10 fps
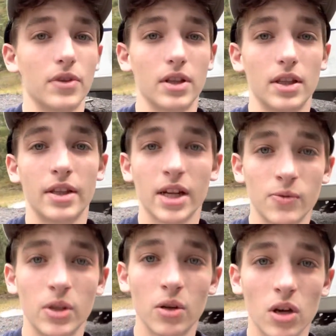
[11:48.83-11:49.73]
Next
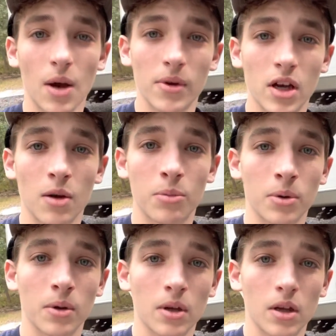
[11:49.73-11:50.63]
video coming up,
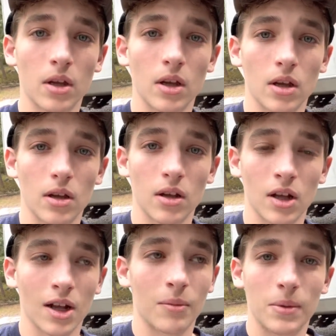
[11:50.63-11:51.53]

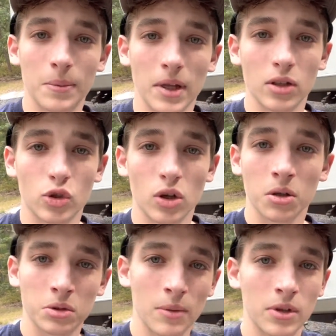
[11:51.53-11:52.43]
maybe about the truck.
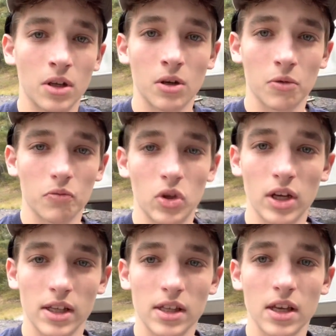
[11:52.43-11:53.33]
Let me know what you
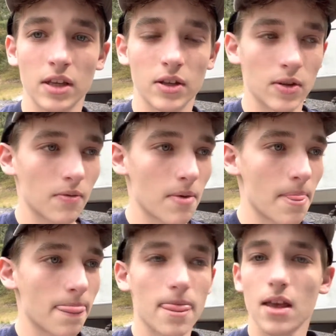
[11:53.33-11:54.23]
guys think.
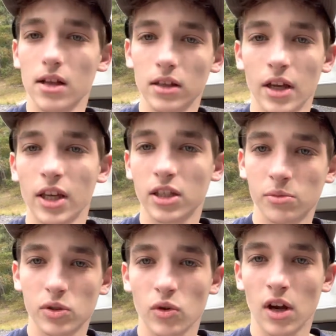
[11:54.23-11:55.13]
Like,
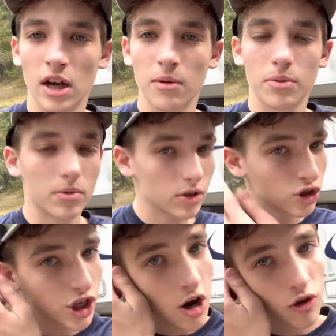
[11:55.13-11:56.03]
subscribe,
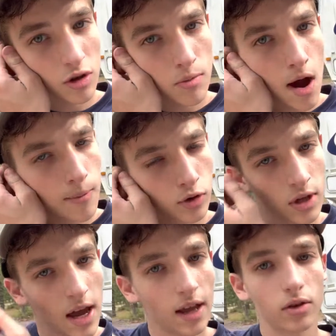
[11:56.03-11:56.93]
share with your mom, your
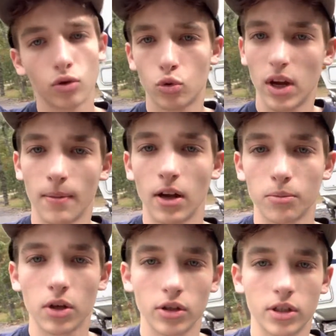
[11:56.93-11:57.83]
dad, your grandma, your
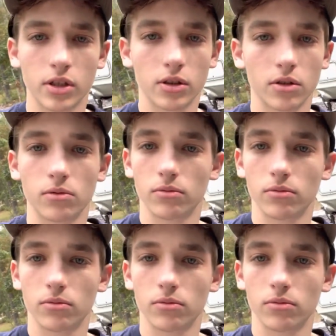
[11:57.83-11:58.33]
brother, your sister.